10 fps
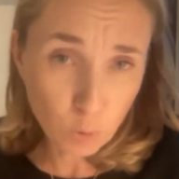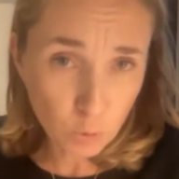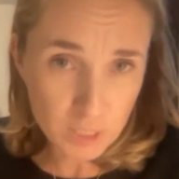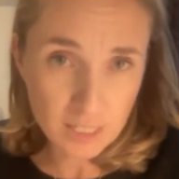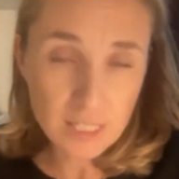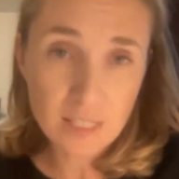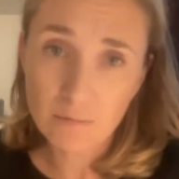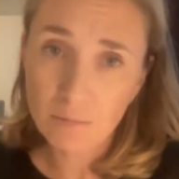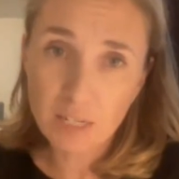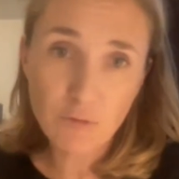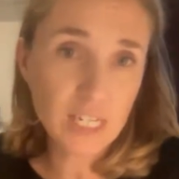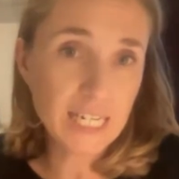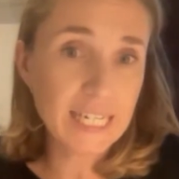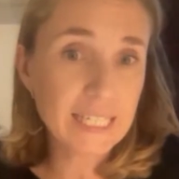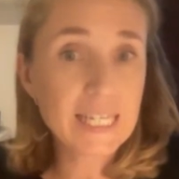process if they
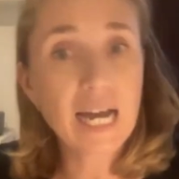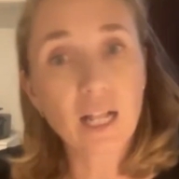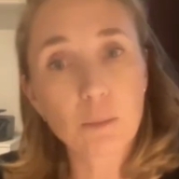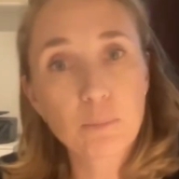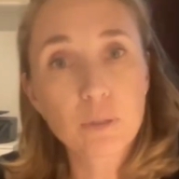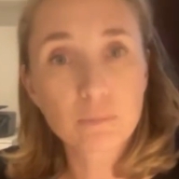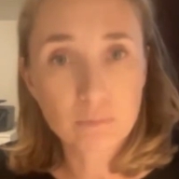need help